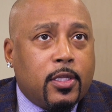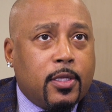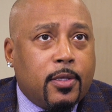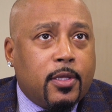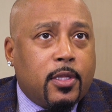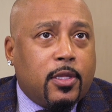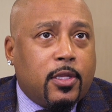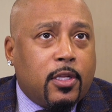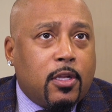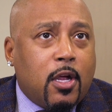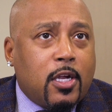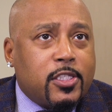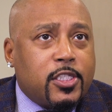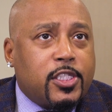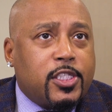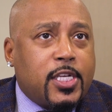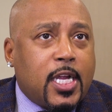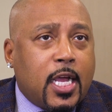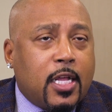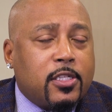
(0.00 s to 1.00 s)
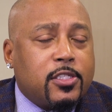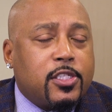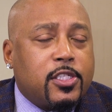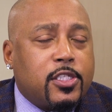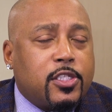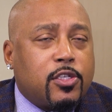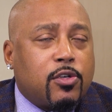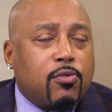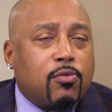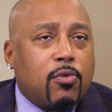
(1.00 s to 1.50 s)
uh, the largest
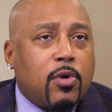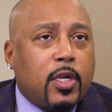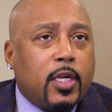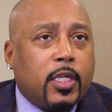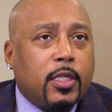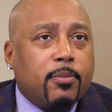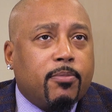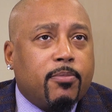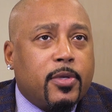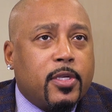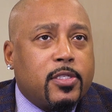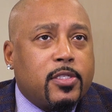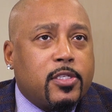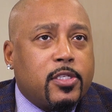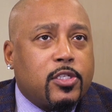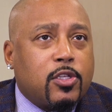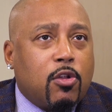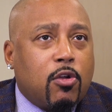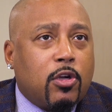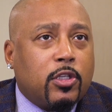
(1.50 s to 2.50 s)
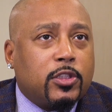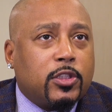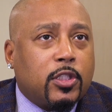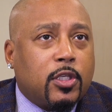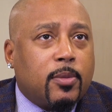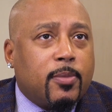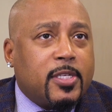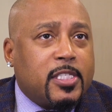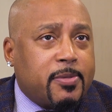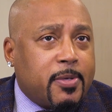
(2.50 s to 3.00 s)
challenges to running business long
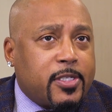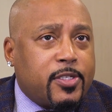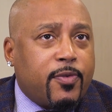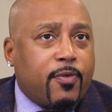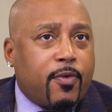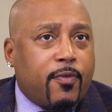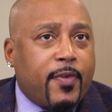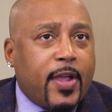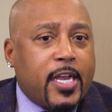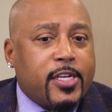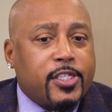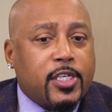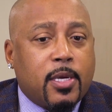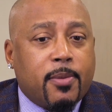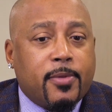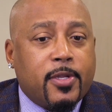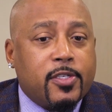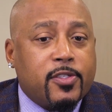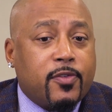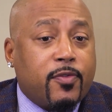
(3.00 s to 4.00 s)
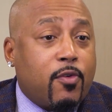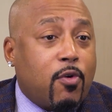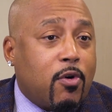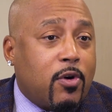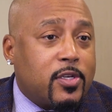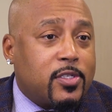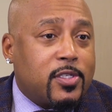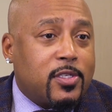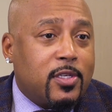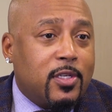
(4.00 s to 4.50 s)
term, especially for fashion companies, of
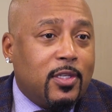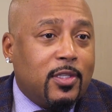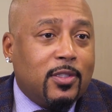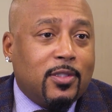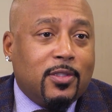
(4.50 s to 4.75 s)
course,